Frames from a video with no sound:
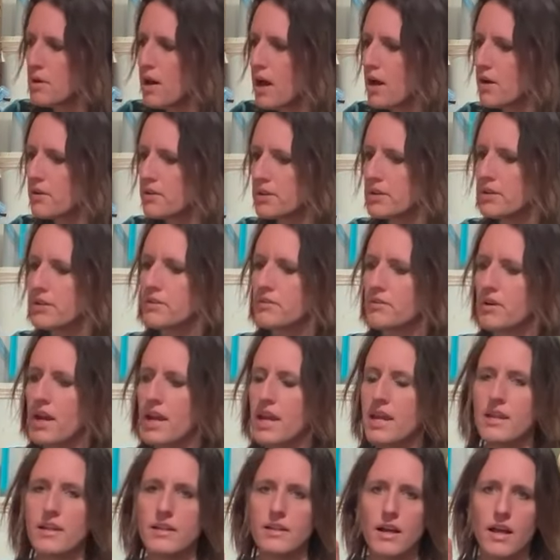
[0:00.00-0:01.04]
powder,
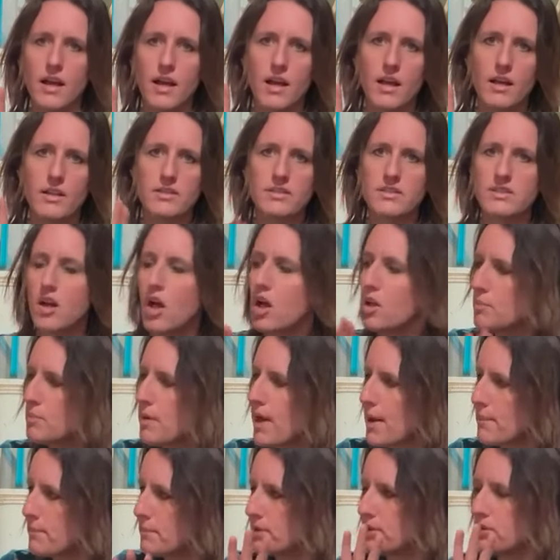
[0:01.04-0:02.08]
right? Uh, salt,
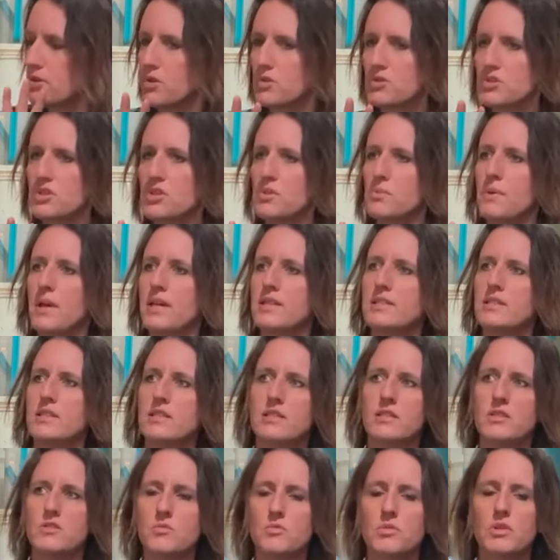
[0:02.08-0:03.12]
pepper, those are the
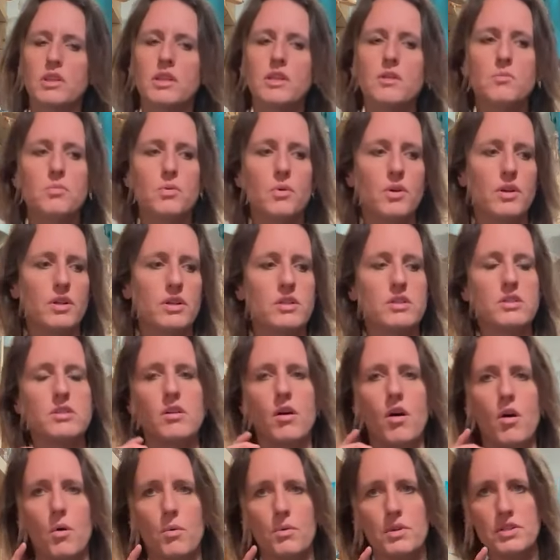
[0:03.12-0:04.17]
basics. It's really important to
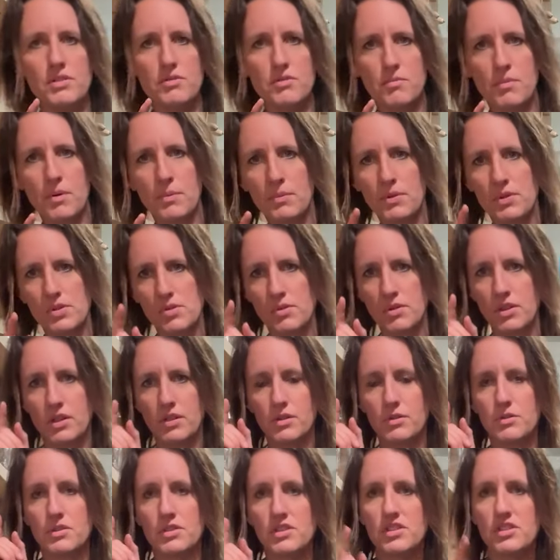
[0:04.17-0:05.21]
always remember to
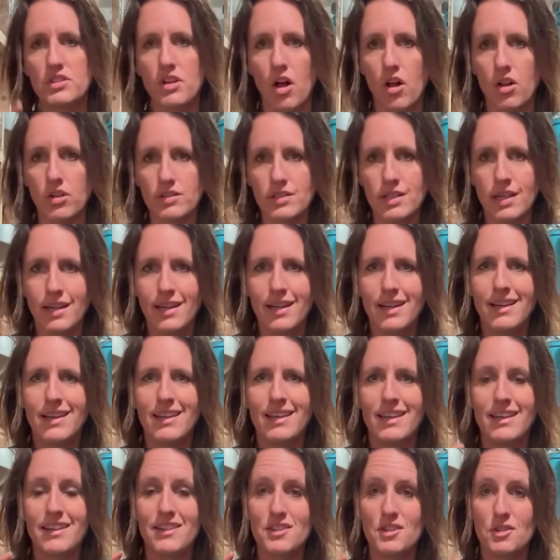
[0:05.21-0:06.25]
include salt
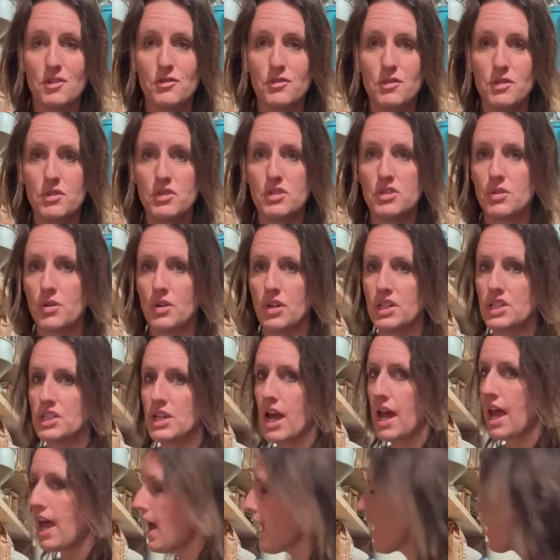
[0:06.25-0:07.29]
in your food storage.
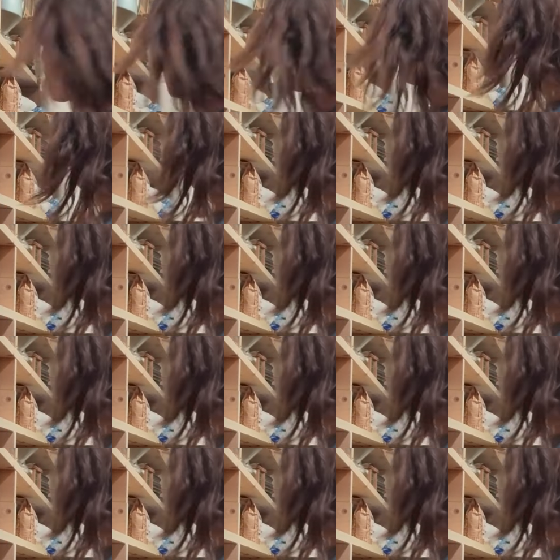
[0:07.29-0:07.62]
I have